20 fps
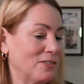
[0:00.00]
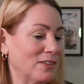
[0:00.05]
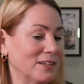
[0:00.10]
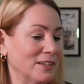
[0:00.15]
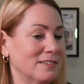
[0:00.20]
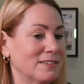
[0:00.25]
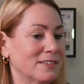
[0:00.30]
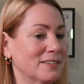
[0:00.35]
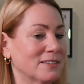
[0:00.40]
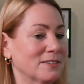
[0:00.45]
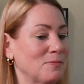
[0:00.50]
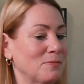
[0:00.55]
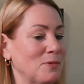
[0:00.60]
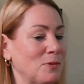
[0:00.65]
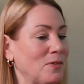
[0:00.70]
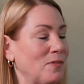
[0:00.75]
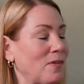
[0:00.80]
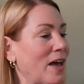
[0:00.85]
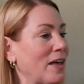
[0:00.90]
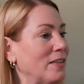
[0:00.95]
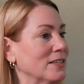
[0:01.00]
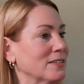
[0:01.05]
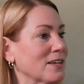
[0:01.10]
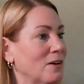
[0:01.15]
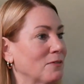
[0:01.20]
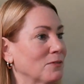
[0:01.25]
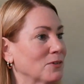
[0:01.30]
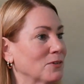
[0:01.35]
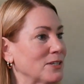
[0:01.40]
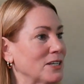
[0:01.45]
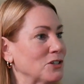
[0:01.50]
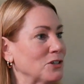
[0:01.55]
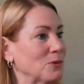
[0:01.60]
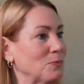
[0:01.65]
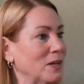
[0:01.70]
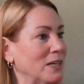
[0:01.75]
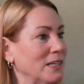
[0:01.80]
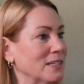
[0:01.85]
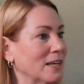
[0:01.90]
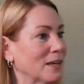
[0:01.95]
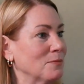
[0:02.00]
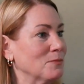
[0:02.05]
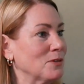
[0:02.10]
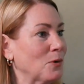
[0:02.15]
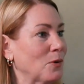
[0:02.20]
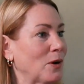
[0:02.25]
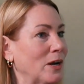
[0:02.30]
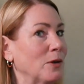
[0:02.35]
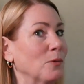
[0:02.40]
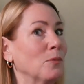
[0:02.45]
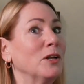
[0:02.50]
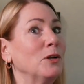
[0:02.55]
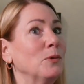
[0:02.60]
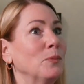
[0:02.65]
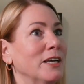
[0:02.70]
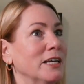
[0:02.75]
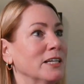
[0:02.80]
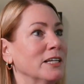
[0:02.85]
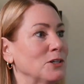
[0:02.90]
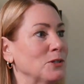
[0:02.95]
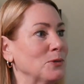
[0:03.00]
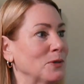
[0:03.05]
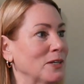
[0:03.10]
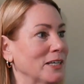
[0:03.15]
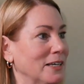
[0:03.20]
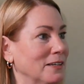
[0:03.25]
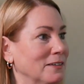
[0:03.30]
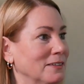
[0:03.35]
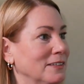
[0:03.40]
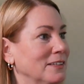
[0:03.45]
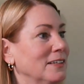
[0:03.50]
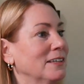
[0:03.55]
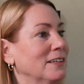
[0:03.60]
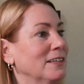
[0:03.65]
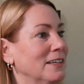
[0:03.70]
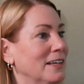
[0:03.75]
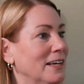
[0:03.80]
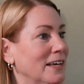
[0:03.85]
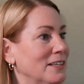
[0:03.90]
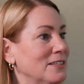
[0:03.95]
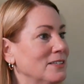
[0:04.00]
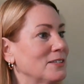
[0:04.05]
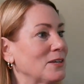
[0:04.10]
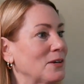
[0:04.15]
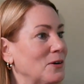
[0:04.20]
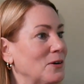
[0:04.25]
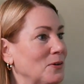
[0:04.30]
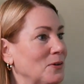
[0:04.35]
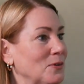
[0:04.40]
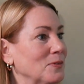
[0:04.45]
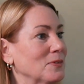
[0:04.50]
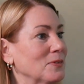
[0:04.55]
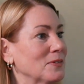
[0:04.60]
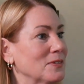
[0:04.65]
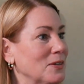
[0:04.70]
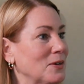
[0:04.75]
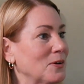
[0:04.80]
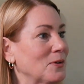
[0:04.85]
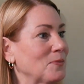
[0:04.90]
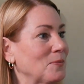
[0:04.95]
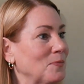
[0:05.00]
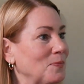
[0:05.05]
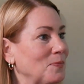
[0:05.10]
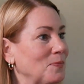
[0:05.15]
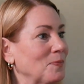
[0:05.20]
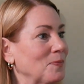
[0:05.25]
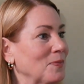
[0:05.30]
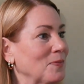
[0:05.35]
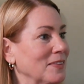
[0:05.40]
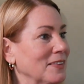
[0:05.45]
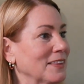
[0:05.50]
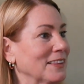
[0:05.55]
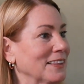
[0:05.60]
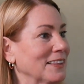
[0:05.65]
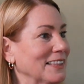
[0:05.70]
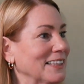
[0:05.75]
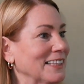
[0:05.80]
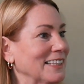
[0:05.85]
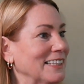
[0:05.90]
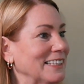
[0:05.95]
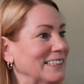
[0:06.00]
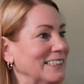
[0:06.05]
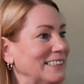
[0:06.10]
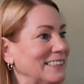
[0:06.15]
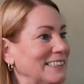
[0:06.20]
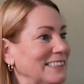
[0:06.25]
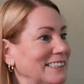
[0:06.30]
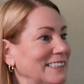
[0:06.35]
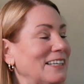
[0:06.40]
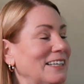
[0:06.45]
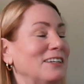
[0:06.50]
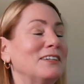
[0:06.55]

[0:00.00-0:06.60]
athletes, we've had this conversation many times already. When do we get to do it again? Yeah, I do hope they get out of whatever their workout is that day.